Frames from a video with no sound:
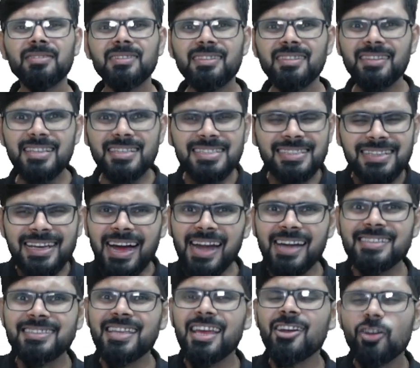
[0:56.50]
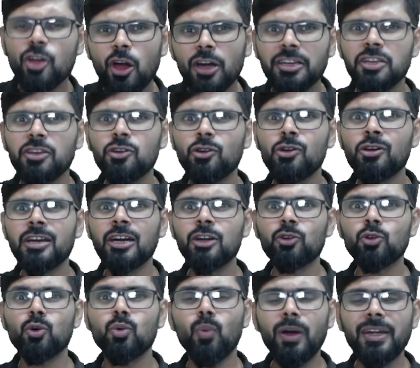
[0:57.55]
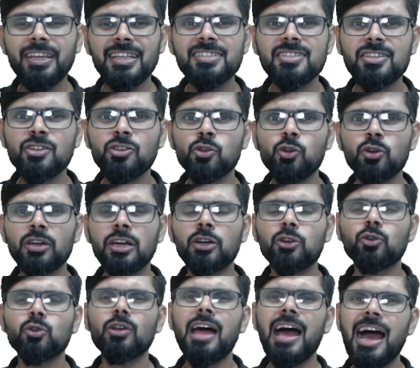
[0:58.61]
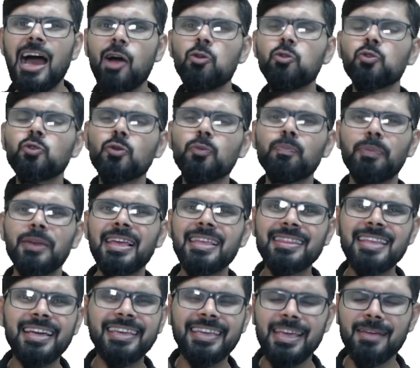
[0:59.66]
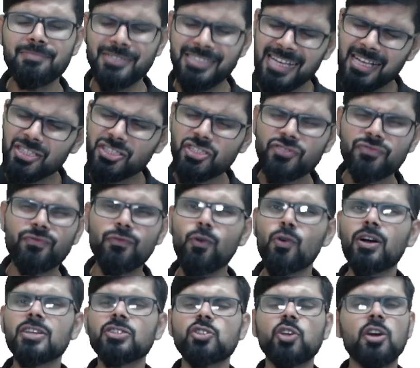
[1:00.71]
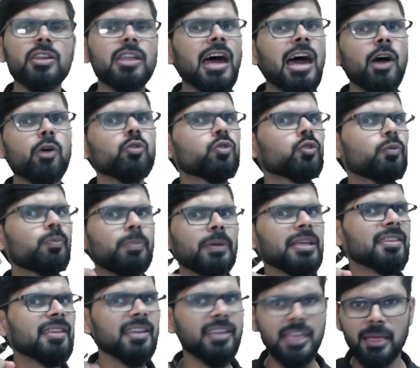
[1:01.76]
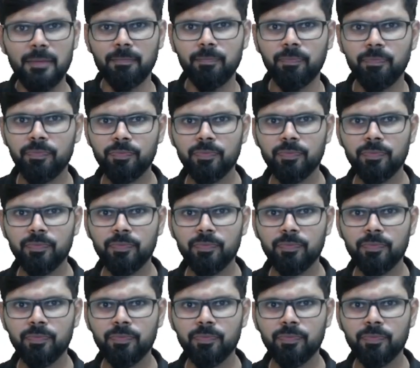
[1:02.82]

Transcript: These cards are not in your control. What is in your control? How to play the game. Just focus on how to play the game.